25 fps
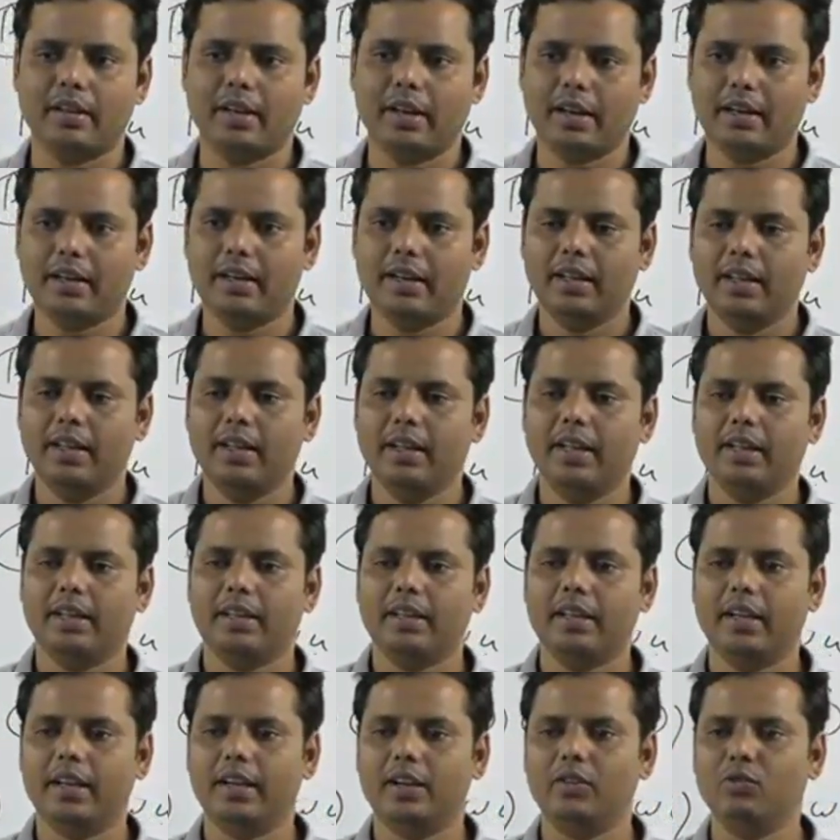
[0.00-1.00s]
Right?
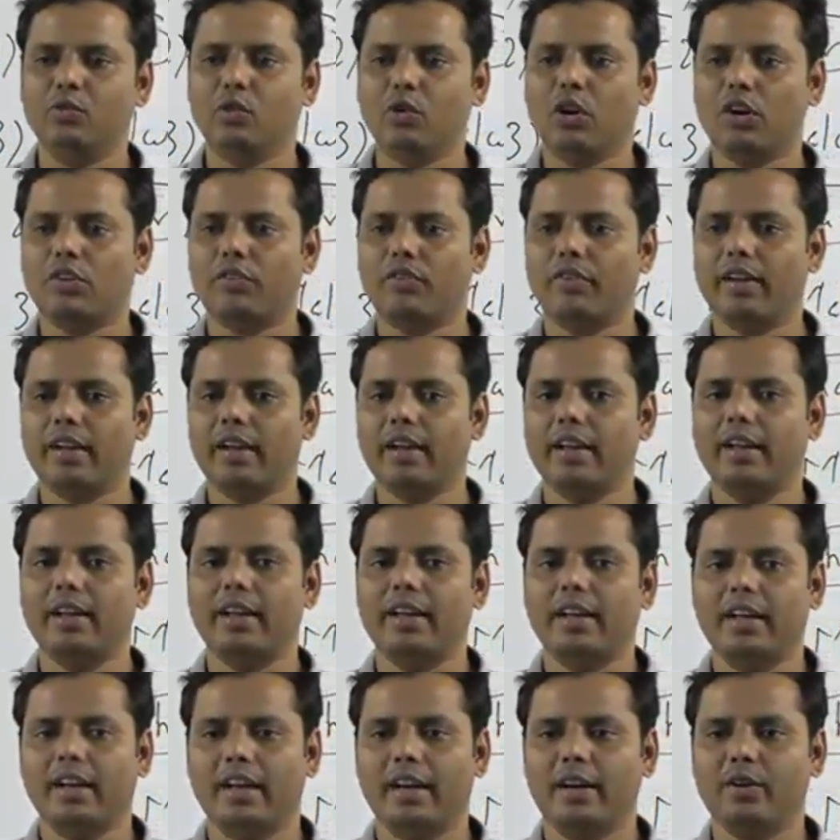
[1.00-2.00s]
In what way?
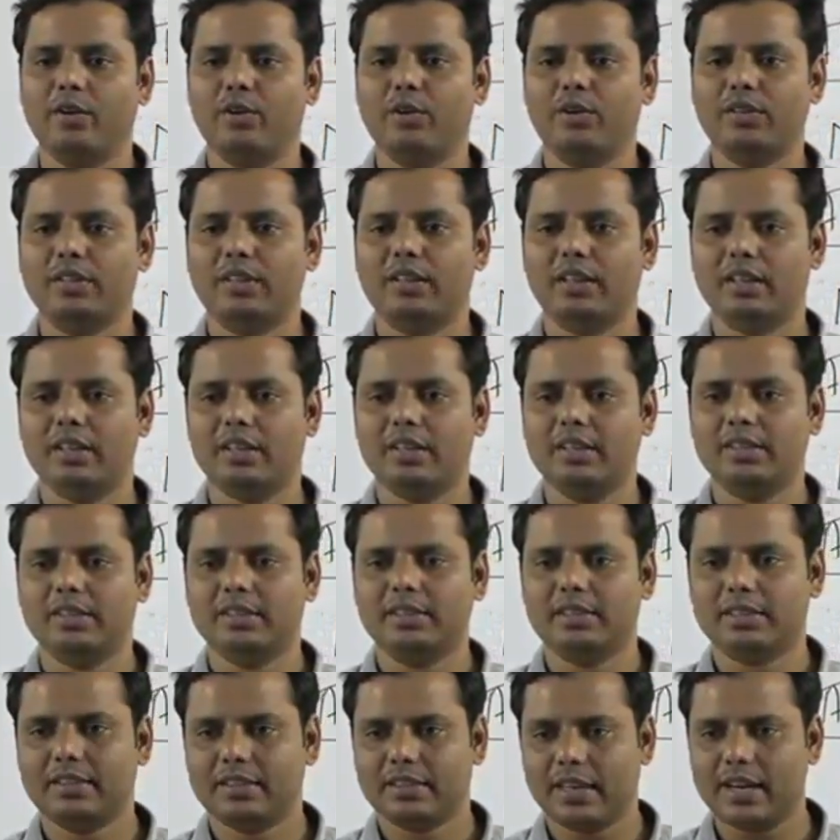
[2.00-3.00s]
The
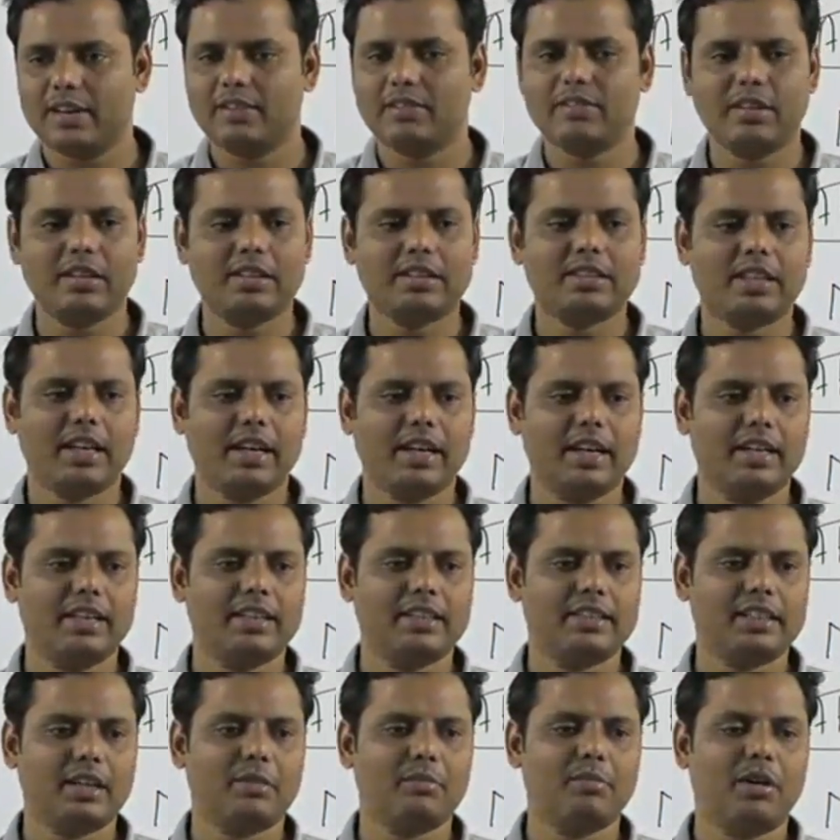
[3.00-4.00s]
central
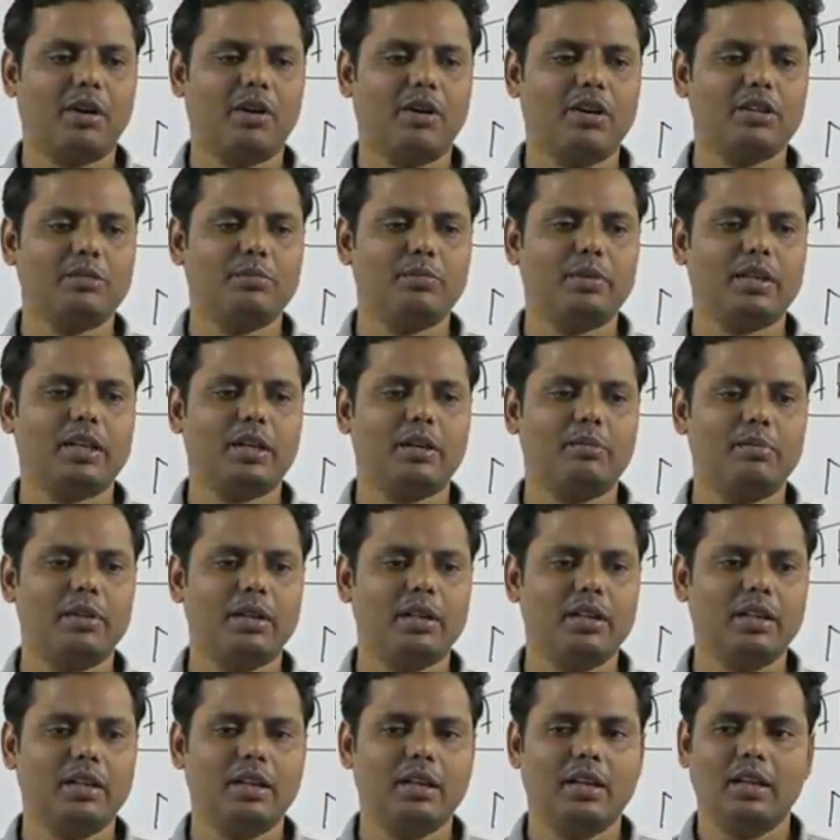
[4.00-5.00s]
site somehow is
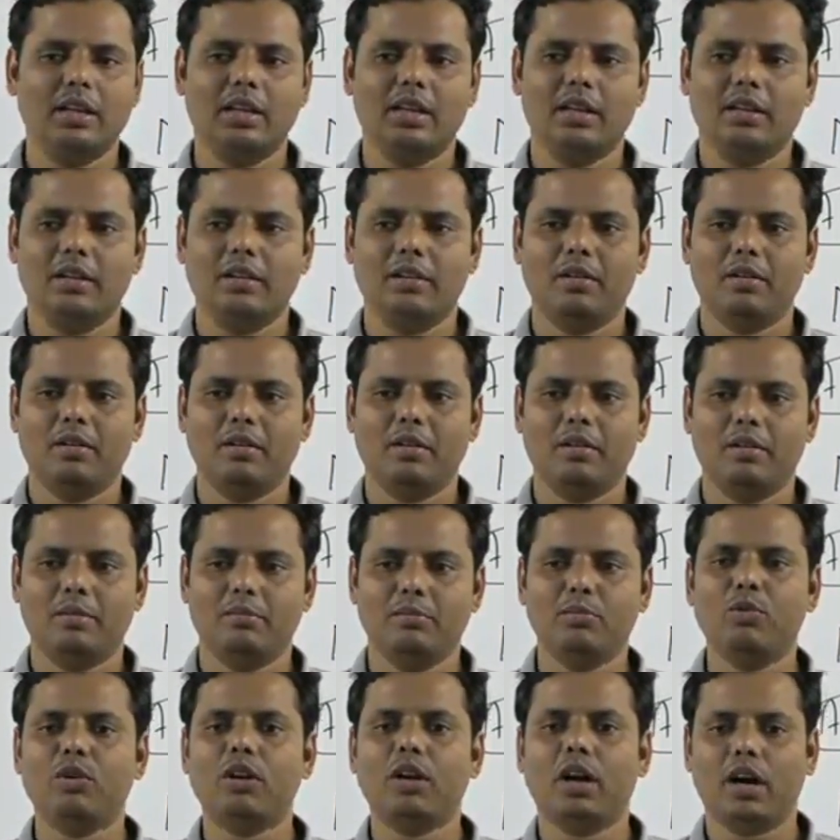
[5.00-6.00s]
becoming
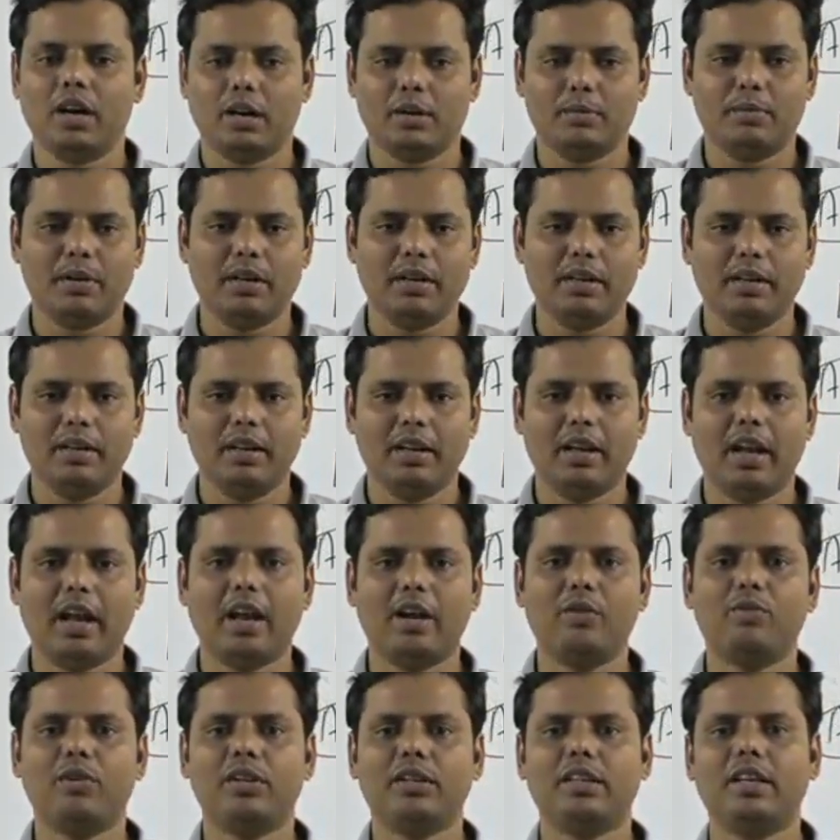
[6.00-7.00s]
more urban,
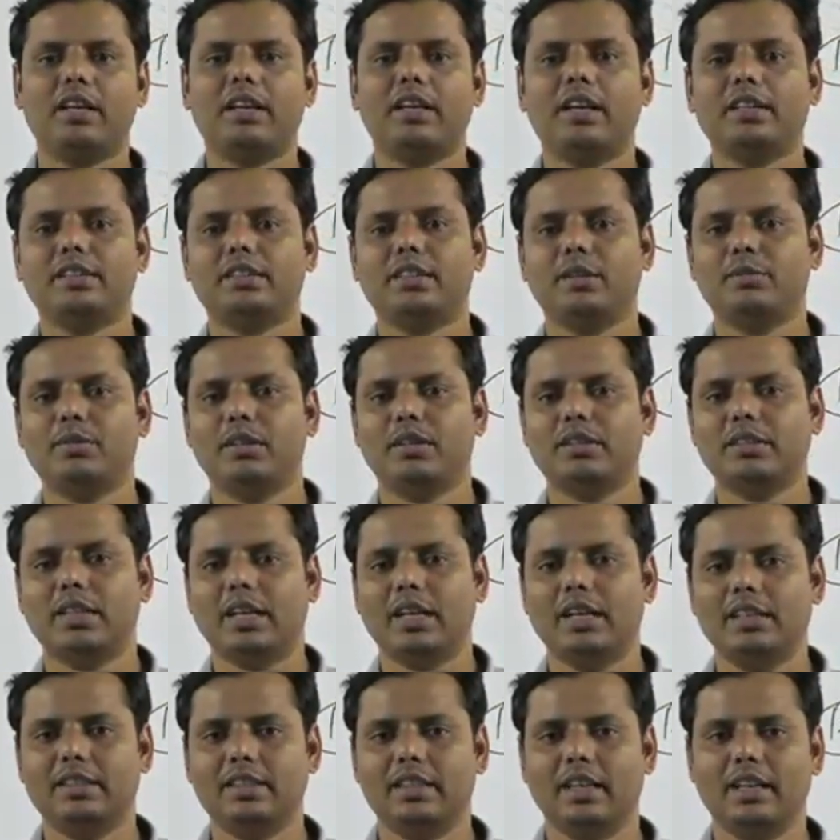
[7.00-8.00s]
and whether rest of the
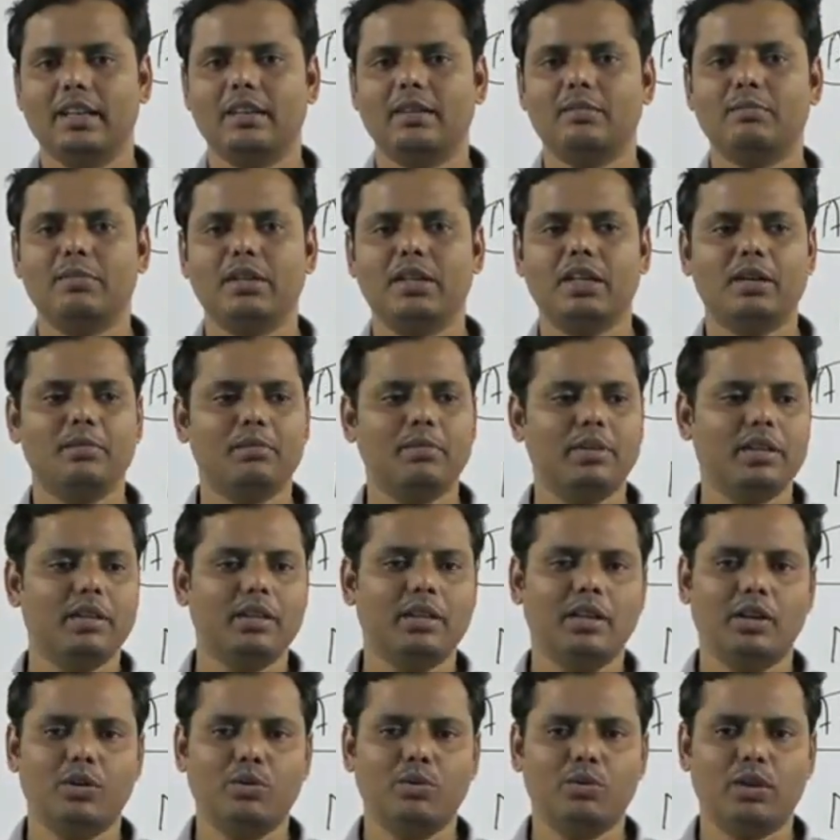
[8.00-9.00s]
sites are becoming
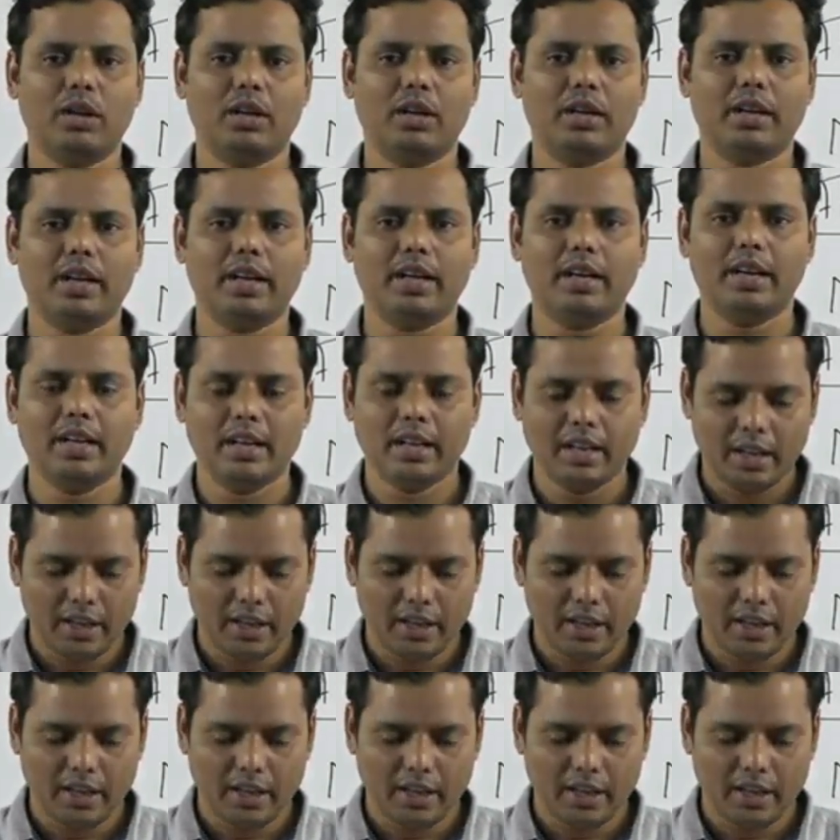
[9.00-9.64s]
rural, right?